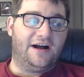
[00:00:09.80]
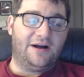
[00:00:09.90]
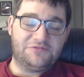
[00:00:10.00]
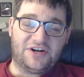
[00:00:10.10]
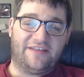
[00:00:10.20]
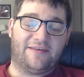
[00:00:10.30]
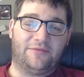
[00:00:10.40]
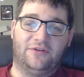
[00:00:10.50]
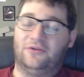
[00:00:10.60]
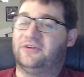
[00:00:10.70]
I'm trying
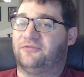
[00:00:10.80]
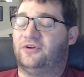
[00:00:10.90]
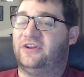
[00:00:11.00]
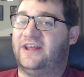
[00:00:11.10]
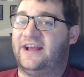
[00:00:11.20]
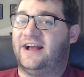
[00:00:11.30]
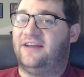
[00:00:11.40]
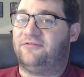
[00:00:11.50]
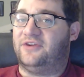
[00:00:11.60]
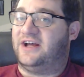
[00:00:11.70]
something a little different today.
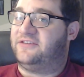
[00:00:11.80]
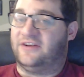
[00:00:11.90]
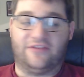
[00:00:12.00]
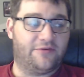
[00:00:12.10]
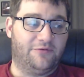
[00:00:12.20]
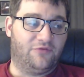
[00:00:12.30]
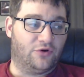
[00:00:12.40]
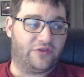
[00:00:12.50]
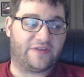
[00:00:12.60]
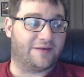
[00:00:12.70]
I've not done this
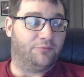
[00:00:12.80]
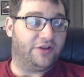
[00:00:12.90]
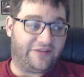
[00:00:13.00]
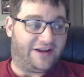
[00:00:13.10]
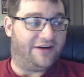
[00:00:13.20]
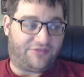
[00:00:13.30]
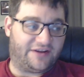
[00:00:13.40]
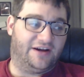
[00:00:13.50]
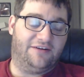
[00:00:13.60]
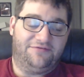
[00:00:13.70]
before. This is completely off the
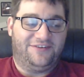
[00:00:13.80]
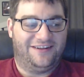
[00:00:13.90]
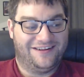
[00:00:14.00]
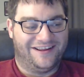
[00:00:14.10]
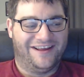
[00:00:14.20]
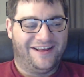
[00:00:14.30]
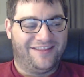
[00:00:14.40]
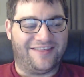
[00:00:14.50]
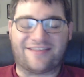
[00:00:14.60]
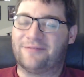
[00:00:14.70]
cuff.
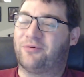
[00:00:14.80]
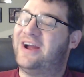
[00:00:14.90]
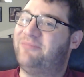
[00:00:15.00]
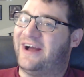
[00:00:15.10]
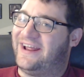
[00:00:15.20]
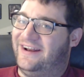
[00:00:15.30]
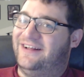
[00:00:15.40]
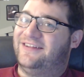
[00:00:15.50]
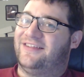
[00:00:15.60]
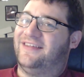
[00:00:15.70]
This is a brain bite.
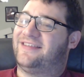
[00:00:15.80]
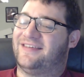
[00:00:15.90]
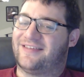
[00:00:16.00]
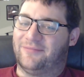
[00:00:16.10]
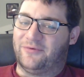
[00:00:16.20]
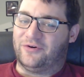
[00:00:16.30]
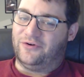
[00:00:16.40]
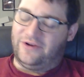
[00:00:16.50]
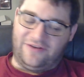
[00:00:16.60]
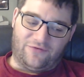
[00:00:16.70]
This is something we're
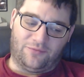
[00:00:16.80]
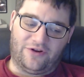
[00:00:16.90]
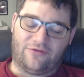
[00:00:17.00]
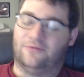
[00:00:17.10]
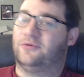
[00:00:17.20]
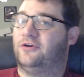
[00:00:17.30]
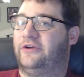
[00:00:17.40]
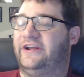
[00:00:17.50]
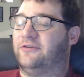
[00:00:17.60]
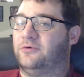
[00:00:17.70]
doing for Brainstorm
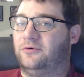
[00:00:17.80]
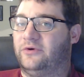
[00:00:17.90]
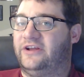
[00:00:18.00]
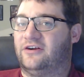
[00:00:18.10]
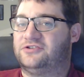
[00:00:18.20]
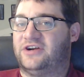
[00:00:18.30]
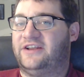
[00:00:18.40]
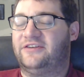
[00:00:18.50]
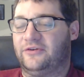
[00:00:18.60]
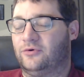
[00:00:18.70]
Brewery here, where we are
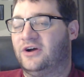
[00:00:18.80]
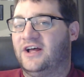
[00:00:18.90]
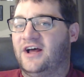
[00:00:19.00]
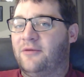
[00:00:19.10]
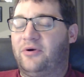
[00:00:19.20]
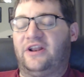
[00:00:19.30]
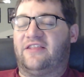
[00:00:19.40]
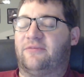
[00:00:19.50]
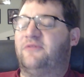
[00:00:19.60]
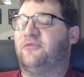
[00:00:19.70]
trying to put
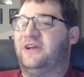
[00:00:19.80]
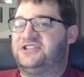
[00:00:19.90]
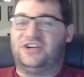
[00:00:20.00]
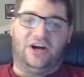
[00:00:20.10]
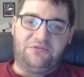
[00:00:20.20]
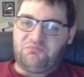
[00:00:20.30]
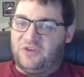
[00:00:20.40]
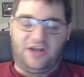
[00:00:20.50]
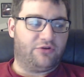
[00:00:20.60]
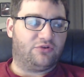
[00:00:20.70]
out some information on
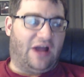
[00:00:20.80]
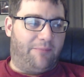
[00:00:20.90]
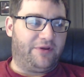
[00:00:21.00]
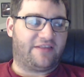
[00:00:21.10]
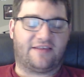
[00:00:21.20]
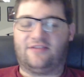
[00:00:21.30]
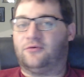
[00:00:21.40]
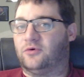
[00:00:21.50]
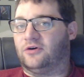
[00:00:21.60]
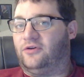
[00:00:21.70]
other topics in the
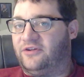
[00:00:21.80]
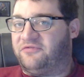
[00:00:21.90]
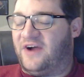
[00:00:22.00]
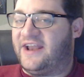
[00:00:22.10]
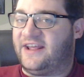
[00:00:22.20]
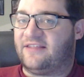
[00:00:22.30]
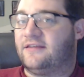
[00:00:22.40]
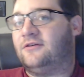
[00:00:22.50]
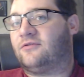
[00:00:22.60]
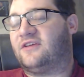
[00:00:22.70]
world of finance,
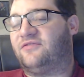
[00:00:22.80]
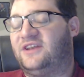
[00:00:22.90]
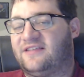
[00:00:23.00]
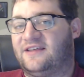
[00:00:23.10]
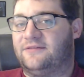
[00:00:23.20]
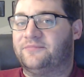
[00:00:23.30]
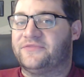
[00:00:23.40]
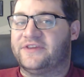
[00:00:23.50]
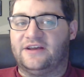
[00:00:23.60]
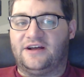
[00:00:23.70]
stuff that isn't
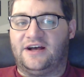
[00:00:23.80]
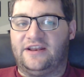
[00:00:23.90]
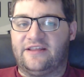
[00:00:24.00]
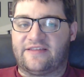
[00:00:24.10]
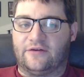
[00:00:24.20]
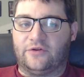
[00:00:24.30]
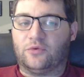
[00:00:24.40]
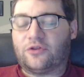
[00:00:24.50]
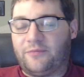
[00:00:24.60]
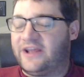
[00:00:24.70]
necessarily
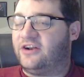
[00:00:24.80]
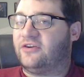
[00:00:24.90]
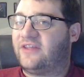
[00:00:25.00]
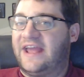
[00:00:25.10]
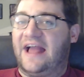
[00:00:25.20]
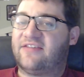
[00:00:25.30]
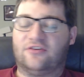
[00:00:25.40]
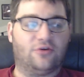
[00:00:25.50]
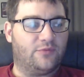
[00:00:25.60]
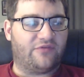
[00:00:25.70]
worth making onto the cast
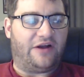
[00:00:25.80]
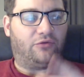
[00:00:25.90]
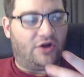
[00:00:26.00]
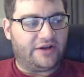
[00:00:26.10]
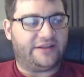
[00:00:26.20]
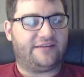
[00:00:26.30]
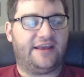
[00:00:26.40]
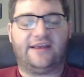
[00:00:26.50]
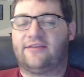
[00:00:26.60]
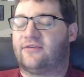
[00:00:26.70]
in terms of how long it
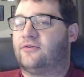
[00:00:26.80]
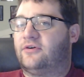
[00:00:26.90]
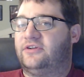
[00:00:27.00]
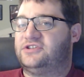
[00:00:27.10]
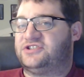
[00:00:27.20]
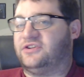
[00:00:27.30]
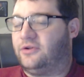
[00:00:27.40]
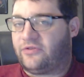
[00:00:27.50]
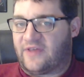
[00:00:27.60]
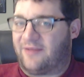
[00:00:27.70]
takes, or just a
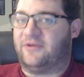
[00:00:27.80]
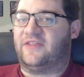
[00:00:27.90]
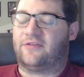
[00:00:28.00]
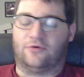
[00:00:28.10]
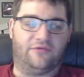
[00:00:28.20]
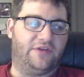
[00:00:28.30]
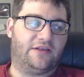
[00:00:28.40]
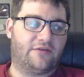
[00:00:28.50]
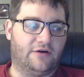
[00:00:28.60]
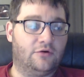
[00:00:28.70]
little segment, that sort of thing.
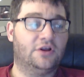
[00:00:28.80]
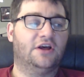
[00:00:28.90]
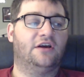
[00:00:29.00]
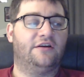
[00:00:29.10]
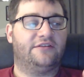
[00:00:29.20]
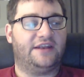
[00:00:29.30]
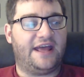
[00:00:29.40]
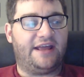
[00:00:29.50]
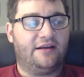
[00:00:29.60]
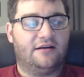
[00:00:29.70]
So
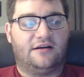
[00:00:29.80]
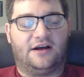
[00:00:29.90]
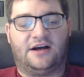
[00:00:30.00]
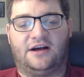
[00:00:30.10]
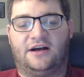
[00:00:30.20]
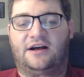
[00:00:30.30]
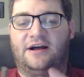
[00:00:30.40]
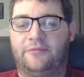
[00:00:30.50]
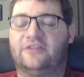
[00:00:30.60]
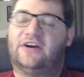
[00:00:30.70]
today,
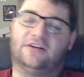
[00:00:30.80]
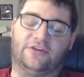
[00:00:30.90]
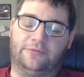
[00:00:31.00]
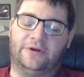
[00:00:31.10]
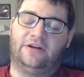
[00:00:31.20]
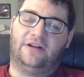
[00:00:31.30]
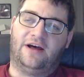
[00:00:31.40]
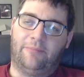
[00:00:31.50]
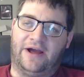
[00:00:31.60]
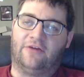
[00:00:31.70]
I'm going to talk a little bit
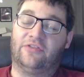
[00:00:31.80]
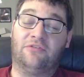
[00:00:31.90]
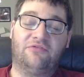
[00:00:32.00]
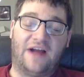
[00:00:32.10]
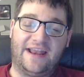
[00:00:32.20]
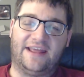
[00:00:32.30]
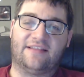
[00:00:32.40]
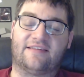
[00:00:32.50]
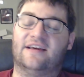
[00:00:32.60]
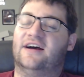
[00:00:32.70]
about the
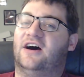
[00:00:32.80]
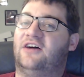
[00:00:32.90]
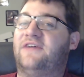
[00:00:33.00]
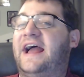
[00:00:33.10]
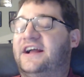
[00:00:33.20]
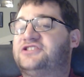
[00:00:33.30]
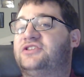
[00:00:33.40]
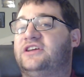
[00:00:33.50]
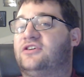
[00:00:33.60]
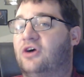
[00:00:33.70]
finance of
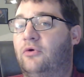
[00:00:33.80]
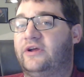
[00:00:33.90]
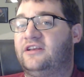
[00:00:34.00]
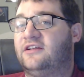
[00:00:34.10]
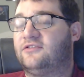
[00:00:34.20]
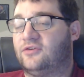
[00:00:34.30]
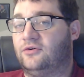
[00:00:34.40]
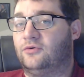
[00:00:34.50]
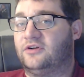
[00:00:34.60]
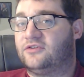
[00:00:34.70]
actually going
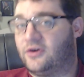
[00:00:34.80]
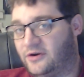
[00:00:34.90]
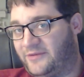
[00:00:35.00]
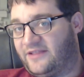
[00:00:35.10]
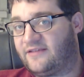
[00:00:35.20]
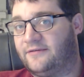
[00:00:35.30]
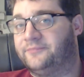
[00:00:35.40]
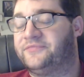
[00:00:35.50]
to tournaments.